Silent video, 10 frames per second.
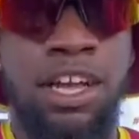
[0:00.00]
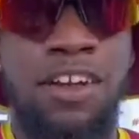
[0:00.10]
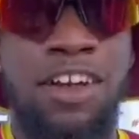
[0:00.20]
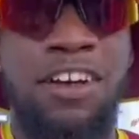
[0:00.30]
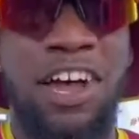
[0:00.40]

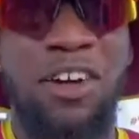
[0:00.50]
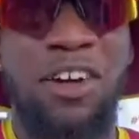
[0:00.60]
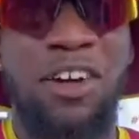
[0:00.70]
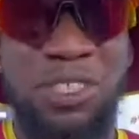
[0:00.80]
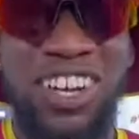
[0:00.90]
Well,
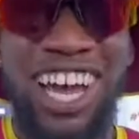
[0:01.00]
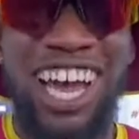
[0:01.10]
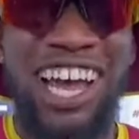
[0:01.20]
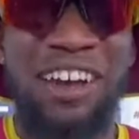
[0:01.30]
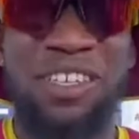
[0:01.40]
I
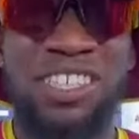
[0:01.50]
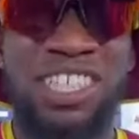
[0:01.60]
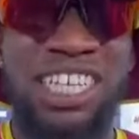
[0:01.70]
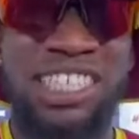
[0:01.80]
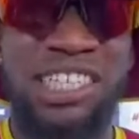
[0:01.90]
hope so.
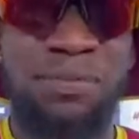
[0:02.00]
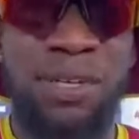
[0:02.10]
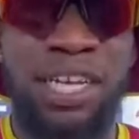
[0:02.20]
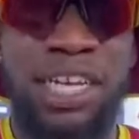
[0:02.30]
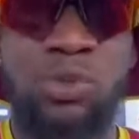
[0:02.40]
It's the
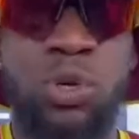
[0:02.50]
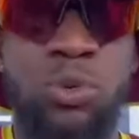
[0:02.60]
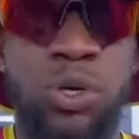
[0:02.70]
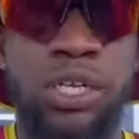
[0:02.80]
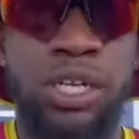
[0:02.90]
next game to play
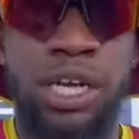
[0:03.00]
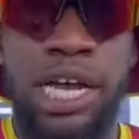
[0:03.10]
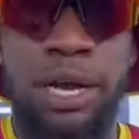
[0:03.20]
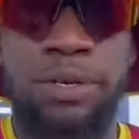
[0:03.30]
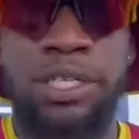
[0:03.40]
against Windward.
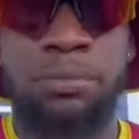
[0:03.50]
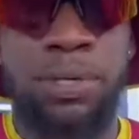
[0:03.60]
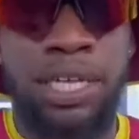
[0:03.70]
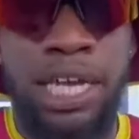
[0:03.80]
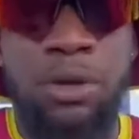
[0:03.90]
We need
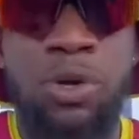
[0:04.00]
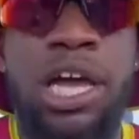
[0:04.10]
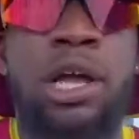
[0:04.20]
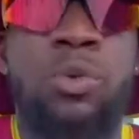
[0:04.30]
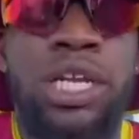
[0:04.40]
to play that
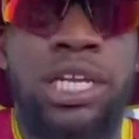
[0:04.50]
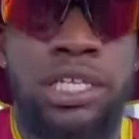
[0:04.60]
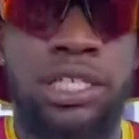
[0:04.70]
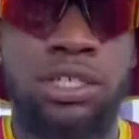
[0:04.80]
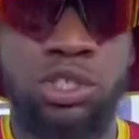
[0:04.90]
and win it
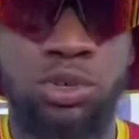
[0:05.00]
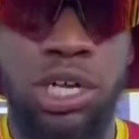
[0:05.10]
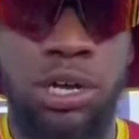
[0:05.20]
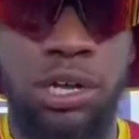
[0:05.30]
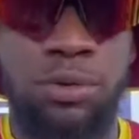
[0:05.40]
to
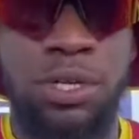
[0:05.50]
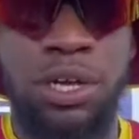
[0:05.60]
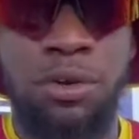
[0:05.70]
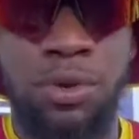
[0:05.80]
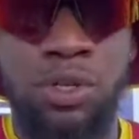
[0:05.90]
ensure that
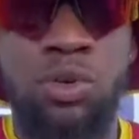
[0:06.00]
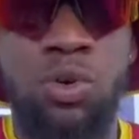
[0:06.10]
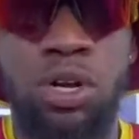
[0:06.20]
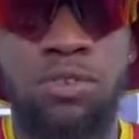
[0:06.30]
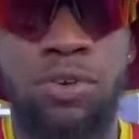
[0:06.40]
we do
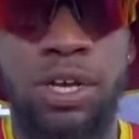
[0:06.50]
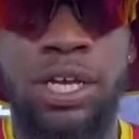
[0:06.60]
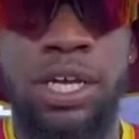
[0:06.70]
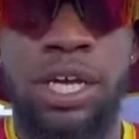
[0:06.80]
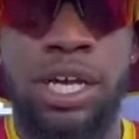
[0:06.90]

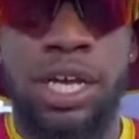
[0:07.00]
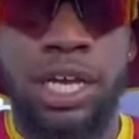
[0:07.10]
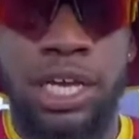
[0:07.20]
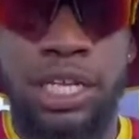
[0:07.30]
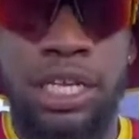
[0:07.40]
qualify
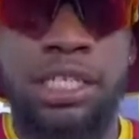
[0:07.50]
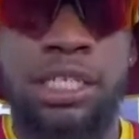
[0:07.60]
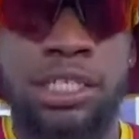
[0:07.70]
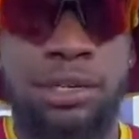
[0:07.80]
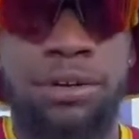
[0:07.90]

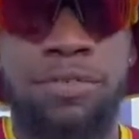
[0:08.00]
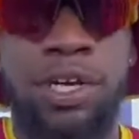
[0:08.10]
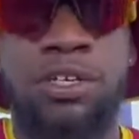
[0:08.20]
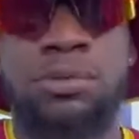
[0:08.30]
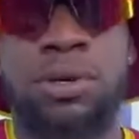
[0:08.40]
into the
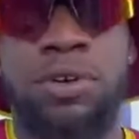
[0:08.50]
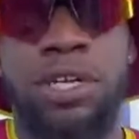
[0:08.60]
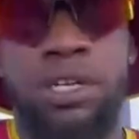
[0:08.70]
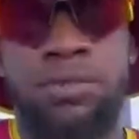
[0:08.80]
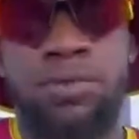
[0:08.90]
semi-finals. But
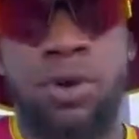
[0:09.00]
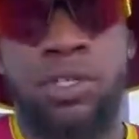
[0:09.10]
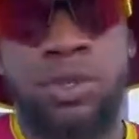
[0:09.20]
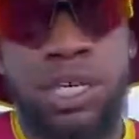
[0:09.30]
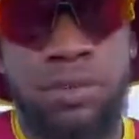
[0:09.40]
we're looking
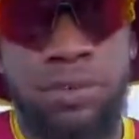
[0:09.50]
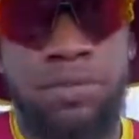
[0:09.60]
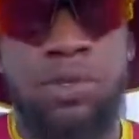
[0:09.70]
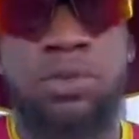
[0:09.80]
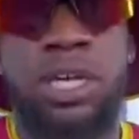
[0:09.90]
forward to it
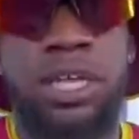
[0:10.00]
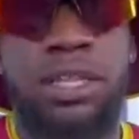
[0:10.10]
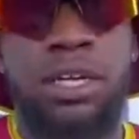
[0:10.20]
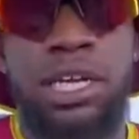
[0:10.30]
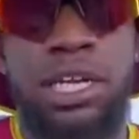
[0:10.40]
if we do get
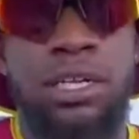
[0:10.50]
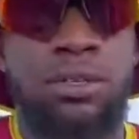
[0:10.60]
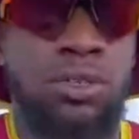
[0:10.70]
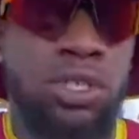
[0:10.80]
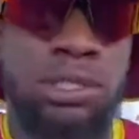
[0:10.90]
there. And
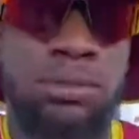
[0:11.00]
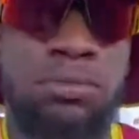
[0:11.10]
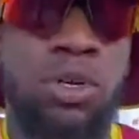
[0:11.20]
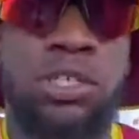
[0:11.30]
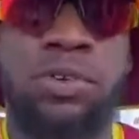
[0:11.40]
I know the
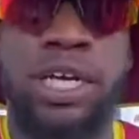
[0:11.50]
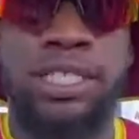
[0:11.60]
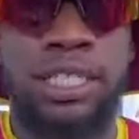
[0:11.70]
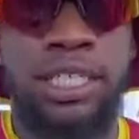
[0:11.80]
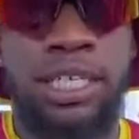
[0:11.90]
boys are very
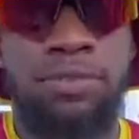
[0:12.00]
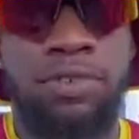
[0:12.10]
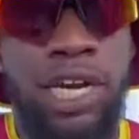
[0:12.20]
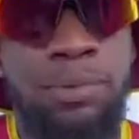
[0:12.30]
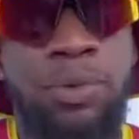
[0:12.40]
excited and
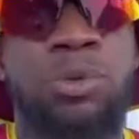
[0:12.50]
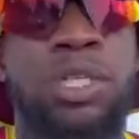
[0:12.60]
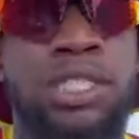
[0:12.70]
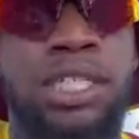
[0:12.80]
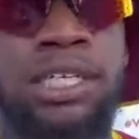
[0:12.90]
very happy to
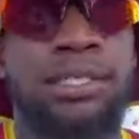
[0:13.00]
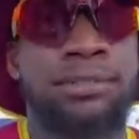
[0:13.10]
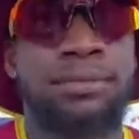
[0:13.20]
win today.